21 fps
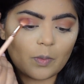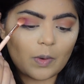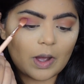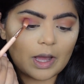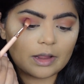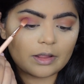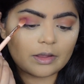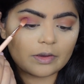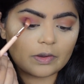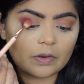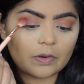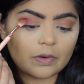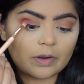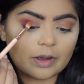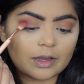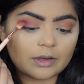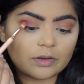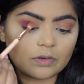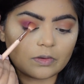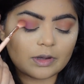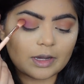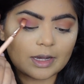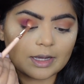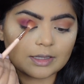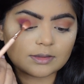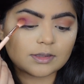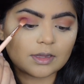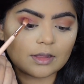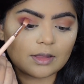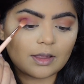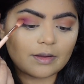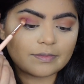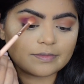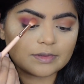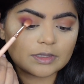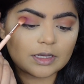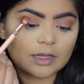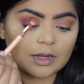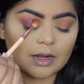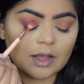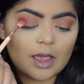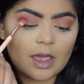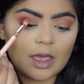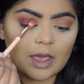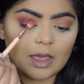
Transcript: a while ago and you guys loved it.